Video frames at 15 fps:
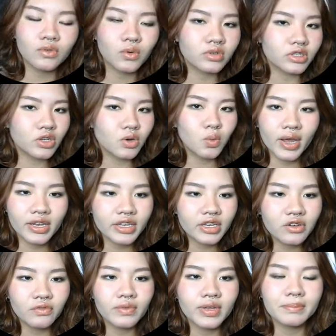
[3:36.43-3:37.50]
So when
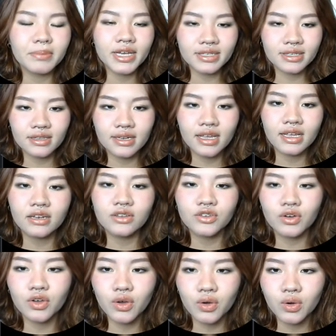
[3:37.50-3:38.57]
you've pasted in your
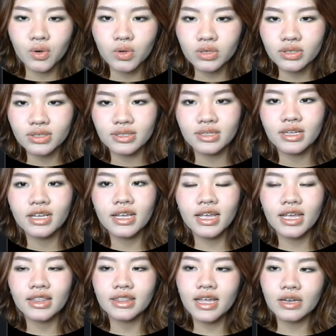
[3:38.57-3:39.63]
codes,
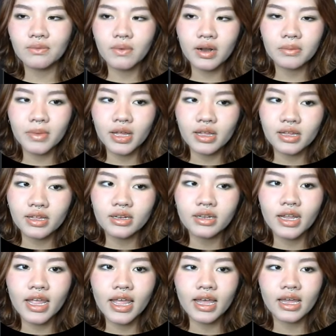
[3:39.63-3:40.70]
hit that run button
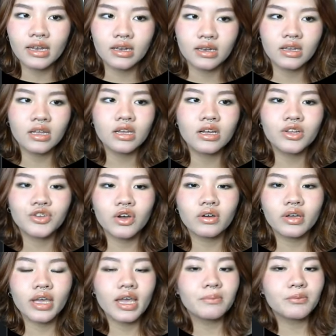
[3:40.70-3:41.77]
and your
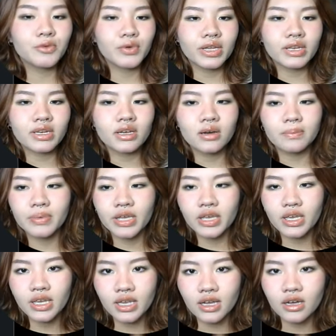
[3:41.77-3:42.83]
game will
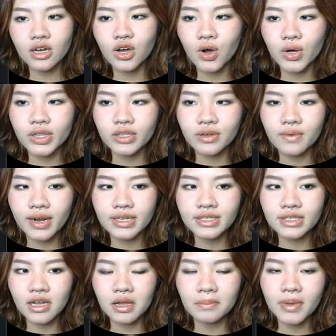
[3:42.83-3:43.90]
appear on the right
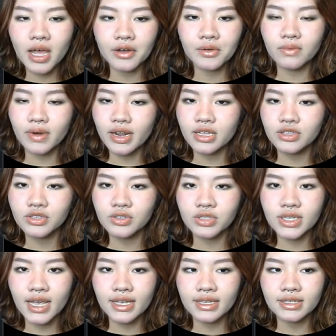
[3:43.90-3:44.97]
side panel ready to
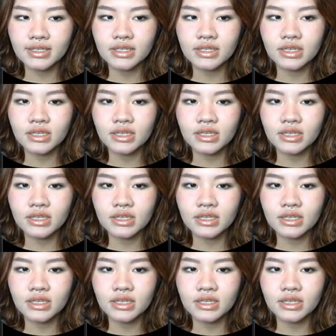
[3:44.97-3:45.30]
test.